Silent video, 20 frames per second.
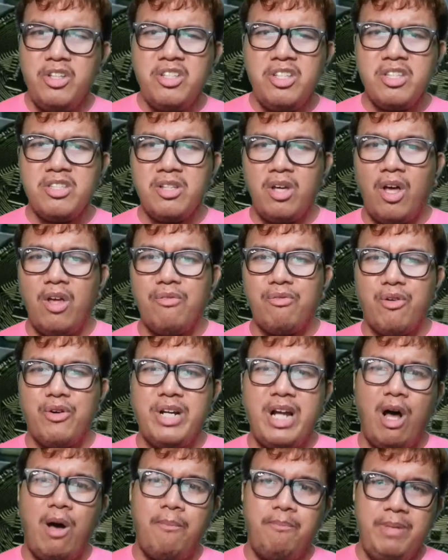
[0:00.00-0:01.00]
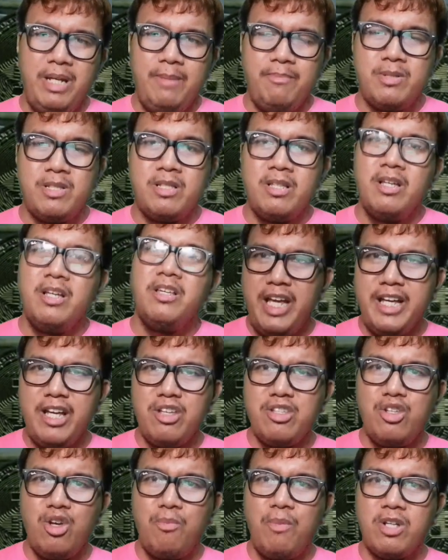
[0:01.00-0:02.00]
So this is all for now, peeps.
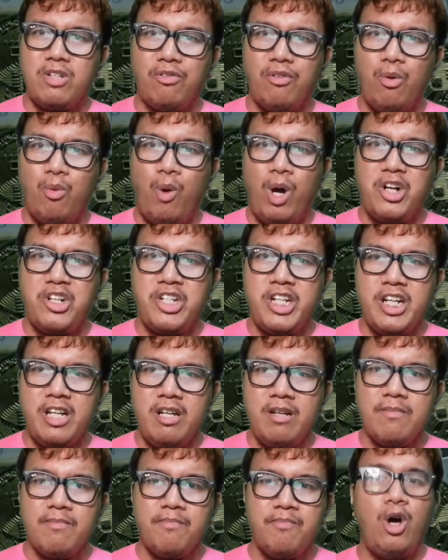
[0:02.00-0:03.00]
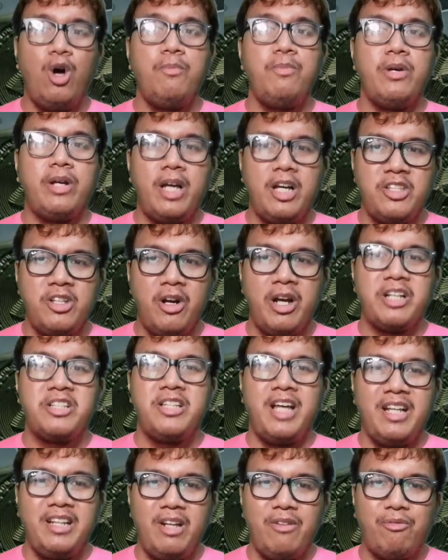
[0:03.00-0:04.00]
Thank you so much for watching. I hope you guys are
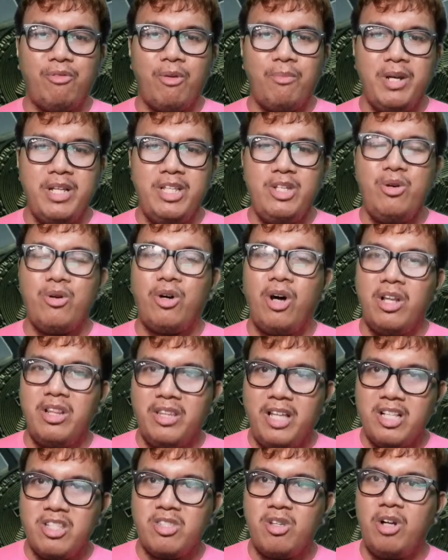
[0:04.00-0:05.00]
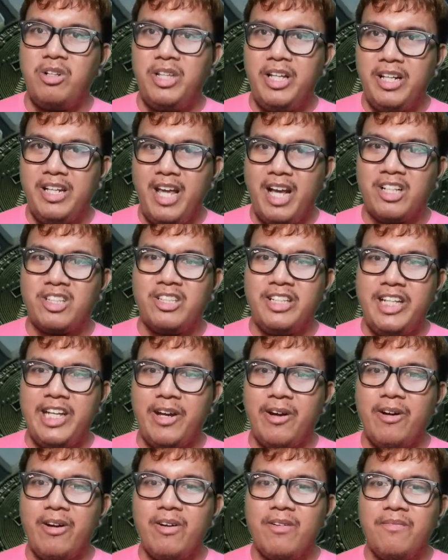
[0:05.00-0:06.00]
excited for my new content starting next
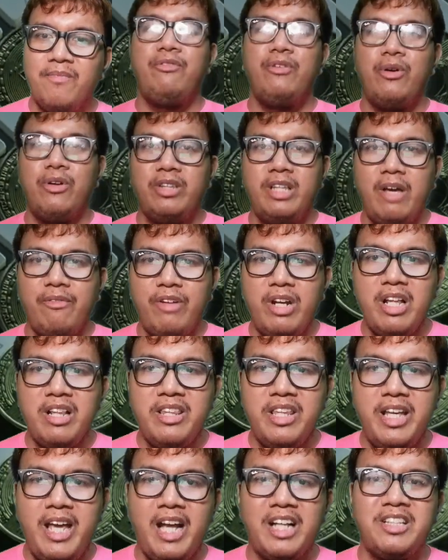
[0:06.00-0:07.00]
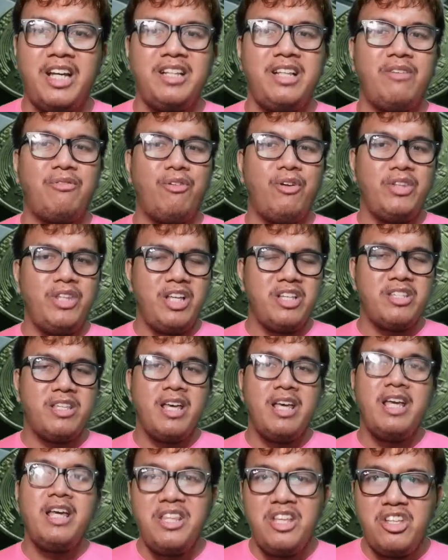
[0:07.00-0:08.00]
year. If you're definitely excited for
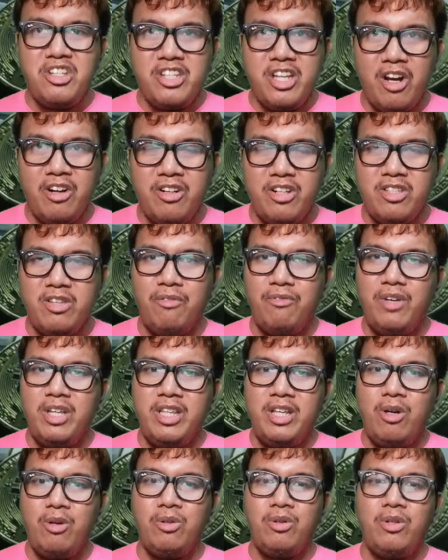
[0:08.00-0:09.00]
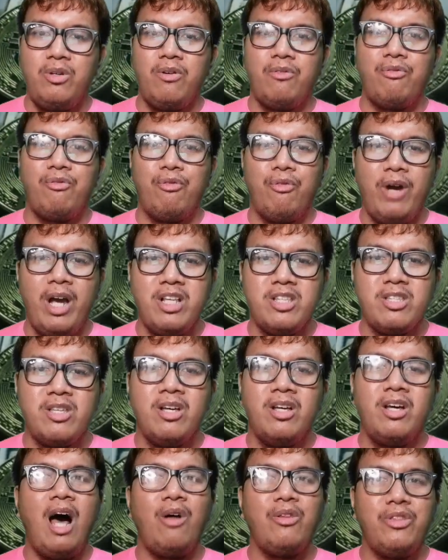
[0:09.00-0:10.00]
this, kindly share this video to your
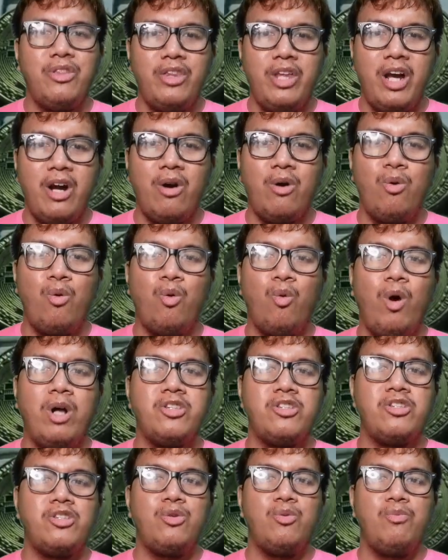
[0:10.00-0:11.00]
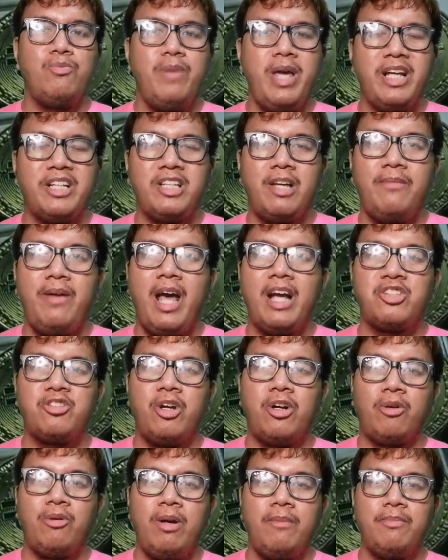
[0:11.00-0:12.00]
friends out there who wants to make some
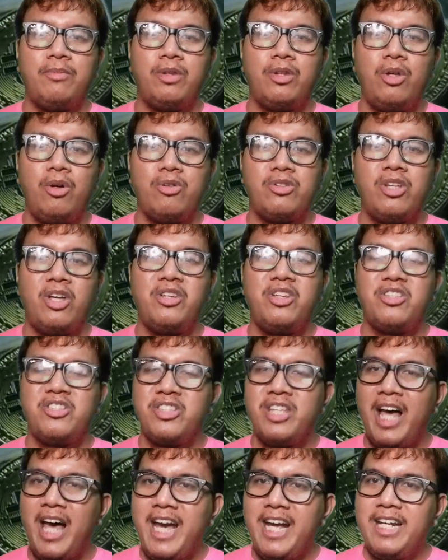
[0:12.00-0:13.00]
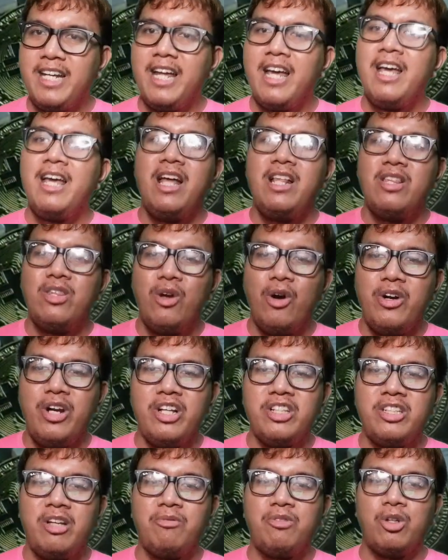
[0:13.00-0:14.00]
extra cryptos on the side and
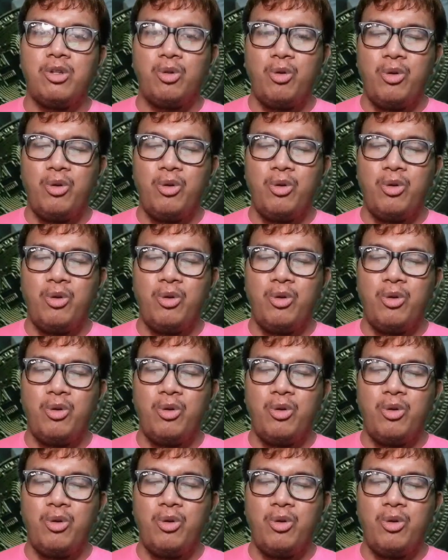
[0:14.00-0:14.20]
learning some